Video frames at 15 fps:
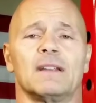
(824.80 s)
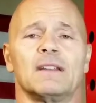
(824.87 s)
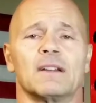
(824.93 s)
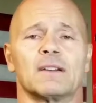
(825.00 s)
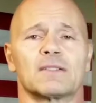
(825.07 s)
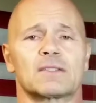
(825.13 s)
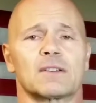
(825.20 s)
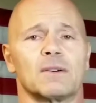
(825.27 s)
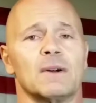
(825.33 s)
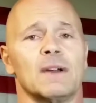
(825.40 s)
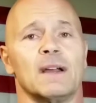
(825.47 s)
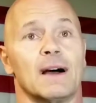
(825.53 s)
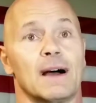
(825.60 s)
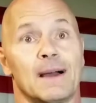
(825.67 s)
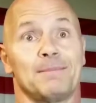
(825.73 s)
You know, so
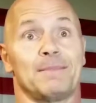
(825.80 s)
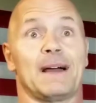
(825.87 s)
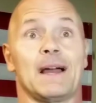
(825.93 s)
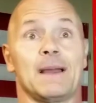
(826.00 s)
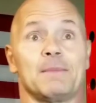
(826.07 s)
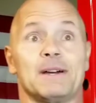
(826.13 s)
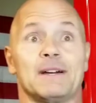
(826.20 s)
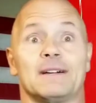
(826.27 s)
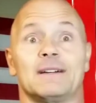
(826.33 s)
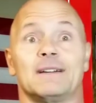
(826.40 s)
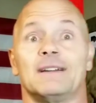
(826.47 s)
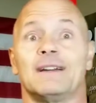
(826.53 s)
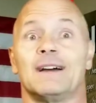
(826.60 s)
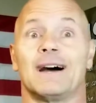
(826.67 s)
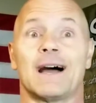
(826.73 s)
I'm
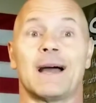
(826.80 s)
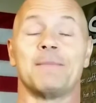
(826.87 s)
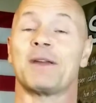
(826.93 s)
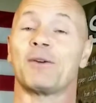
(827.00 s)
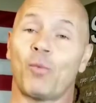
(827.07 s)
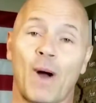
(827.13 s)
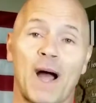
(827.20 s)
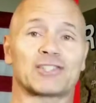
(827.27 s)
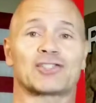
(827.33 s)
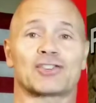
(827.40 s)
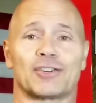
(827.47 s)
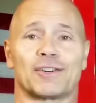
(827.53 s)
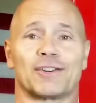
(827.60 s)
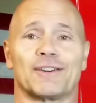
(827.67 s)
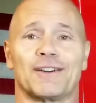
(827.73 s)
a
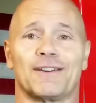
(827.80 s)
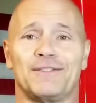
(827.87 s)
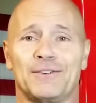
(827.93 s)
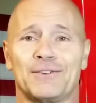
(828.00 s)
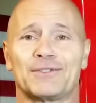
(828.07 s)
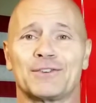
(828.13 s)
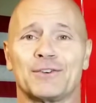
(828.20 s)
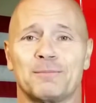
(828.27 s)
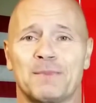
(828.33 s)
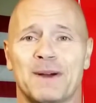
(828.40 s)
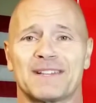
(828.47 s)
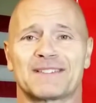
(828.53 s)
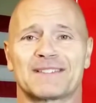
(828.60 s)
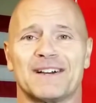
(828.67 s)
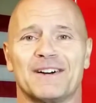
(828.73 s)
watcher of YouTube
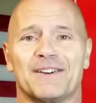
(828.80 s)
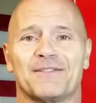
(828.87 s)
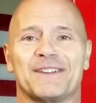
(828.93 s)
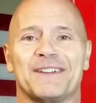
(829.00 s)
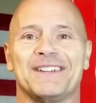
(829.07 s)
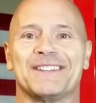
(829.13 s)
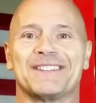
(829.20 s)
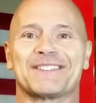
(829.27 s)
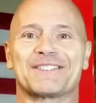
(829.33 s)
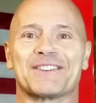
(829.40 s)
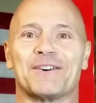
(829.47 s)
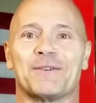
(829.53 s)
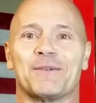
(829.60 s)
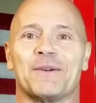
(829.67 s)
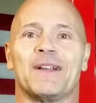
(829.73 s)
myself.
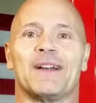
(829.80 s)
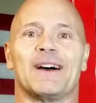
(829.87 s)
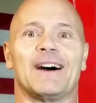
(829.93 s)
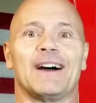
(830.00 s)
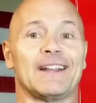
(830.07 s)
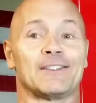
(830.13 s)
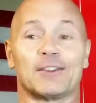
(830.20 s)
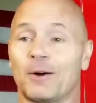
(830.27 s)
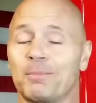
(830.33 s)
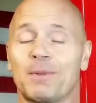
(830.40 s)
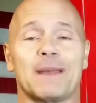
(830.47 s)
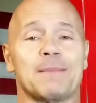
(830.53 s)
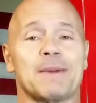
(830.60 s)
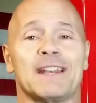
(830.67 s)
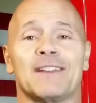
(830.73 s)
So I don't
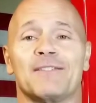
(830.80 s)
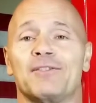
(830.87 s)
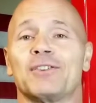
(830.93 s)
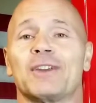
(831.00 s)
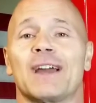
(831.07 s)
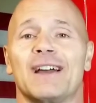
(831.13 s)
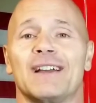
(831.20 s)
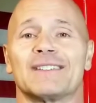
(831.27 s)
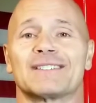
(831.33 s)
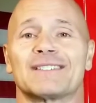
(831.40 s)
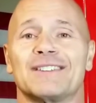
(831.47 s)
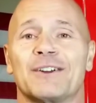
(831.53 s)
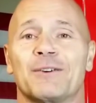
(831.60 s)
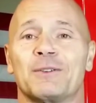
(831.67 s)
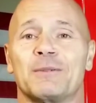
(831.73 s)
blame any of you guys,
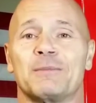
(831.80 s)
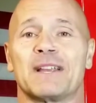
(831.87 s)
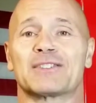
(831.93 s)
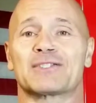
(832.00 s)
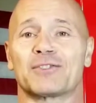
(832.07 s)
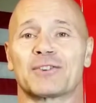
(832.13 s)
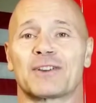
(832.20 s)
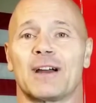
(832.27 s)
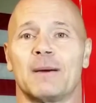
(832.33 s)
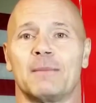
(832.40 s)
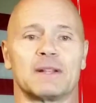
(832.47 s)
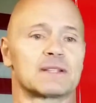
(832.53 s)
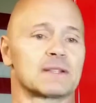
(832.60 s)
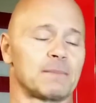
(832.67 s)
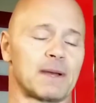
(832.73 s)
you know, when you make certain
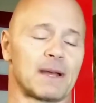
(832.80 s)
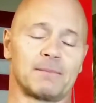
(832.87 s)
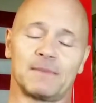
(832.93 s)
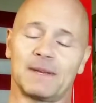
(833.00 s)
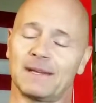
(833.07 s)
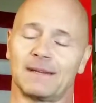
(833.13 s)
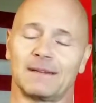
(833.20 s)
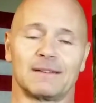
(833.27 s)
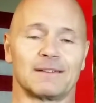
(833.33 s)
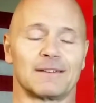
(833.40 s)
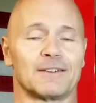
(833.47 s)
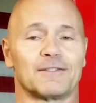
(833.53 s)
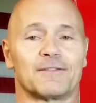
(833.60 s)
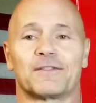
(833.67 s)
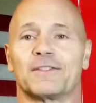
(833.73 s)
comments about me, you
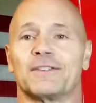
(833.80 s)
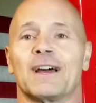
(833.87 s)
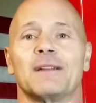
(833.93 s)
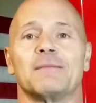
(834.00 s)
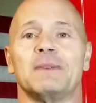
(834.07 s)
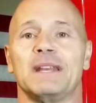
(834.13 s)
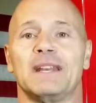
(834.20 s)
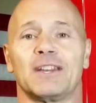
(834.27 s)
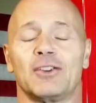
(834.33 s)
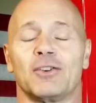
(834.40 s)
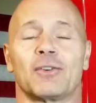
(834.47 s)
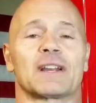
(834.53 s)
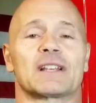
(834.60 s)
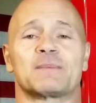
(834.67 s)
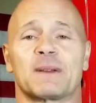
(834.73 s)
know, for not meeting
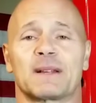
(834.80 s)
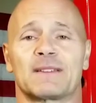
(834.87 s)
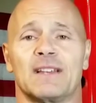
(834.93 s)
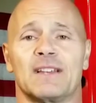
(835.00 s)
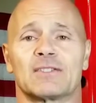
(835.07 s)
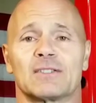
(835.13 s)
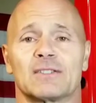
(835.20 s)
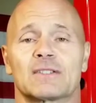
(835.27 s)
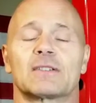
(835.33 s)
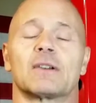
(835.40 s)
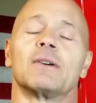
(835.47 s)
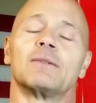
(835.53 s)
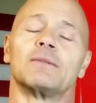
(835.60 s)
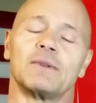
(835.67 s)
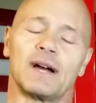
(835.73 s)
your expectations.
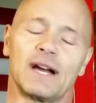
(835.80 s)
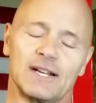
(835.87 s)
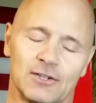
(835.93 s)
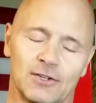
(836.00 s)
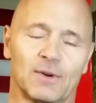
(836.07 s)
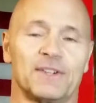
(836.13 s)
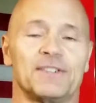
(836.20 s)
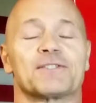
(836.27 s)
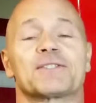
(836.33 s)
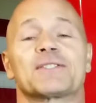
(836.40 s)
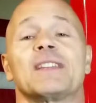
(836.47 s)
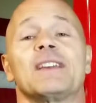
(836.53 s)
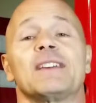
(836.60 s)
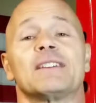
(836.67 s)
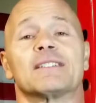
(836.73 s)
So I do
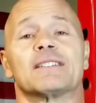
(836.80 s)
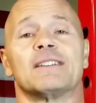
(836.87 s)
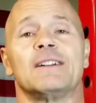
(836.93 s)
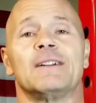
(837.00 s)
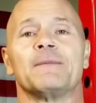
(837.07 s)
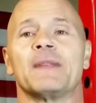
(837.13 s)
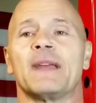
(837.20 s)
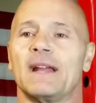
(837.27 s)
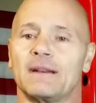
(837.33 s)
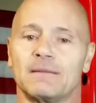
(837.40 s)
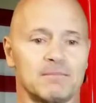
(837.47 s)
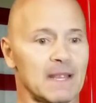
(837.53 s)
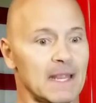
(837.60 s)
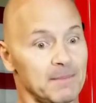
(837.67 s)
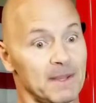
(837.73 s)
understand.
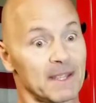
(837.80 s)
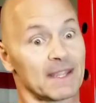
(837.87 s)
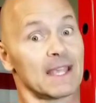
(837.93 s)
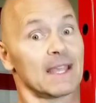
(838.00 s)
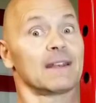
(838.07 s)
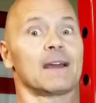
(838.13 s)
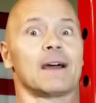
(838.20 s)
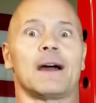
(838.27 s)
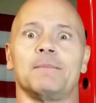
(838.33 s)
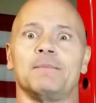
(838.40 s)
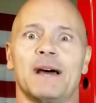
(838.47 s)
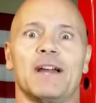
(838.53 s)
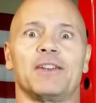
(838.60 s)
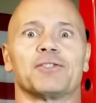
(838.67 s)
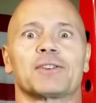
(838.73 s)
And maybe, again, I'm
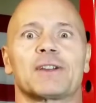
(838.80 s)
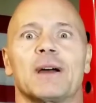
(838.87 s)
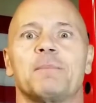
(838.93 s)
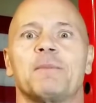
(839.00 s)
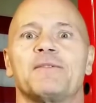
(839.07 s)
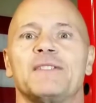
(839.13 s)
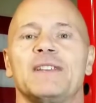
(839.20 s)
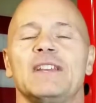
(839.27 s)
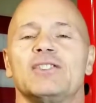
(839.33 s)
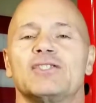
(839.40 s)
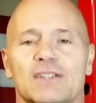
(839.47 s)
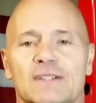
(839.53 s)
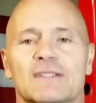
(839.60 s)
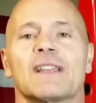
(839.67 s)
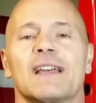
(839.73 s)
not your cup of tea.
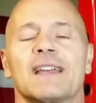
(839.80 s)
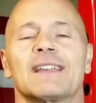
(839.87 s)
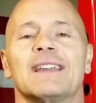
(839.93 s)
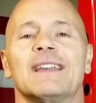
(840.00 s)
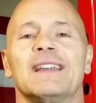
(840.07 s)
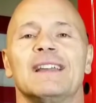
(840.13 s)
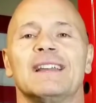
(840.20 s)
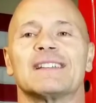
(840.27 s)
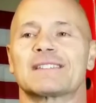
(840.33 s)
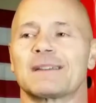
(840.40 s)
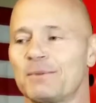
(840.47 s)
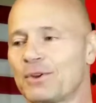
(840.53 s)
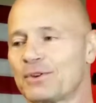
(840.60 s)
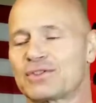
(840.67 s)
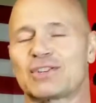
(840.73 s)
Just like
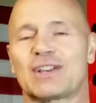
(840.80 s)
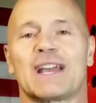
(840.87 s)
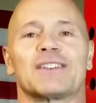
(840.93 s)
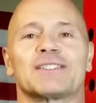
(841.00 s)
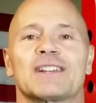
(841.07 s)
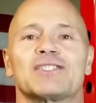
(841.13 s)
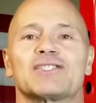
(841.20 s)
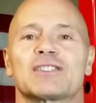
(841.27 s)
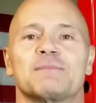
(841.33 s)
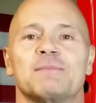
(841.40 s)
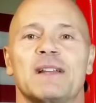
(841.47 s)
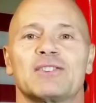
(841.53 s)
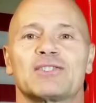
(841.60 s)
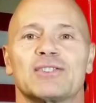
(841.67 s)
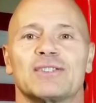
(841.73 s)
some of those channels I just
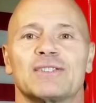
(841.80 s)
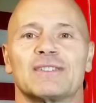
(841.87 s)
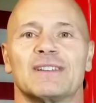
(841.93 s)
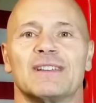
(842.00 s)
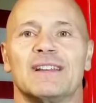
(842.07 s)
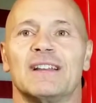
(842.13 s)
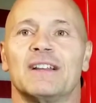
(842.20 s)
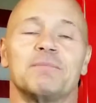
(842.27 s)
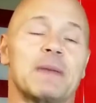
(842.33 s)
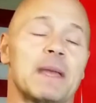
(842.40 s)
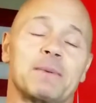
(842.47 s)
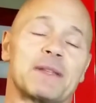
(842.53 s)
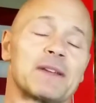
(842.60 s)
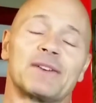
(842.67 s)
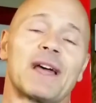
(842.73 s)
mentioned,
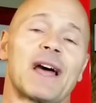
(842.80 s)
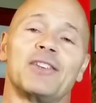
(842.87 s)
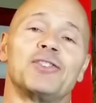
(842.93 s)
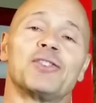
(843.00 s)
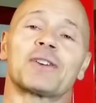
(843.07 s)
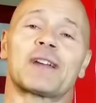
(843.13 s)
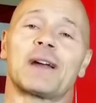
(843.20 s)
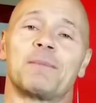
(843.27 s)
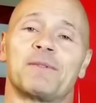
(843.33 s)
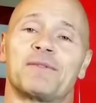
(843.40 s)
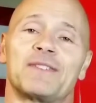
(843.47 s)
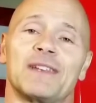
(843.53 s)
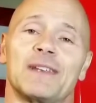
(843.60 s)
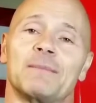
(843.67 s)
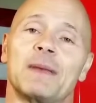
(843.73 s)
maybe they're not your cup of tea.